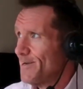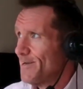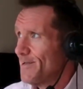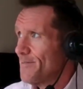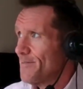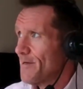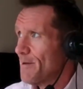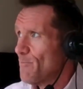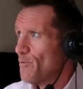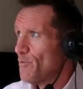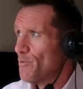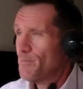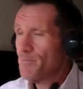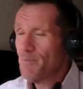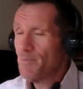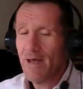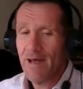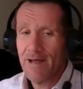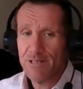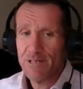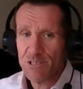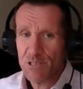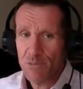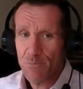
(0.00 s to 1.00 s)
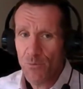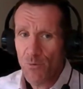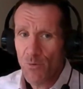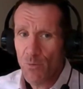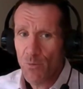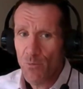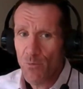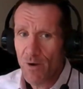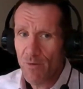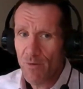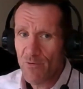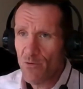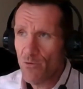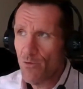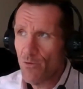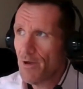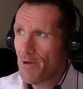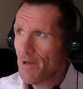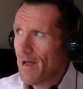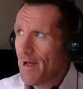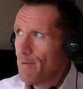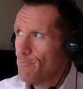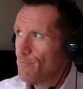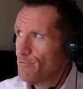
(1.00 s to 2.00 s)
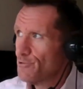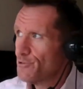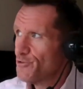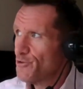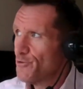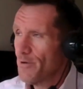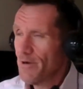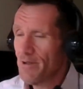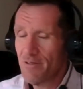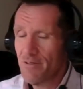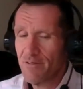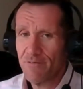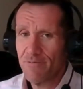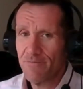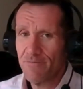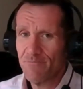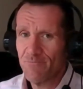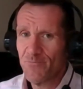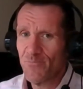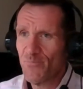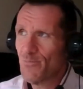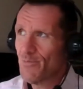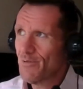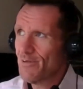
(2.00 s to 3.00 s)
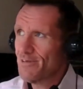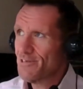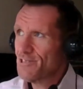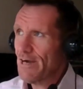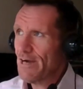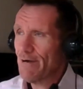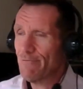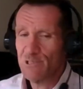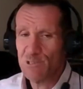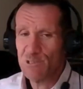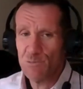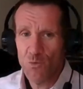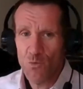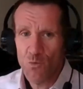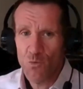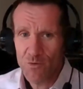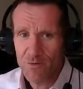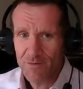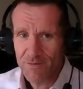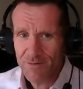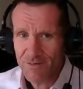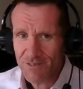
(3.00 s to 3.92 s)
then we would be getting to the point where we weren't able to do anything charitable.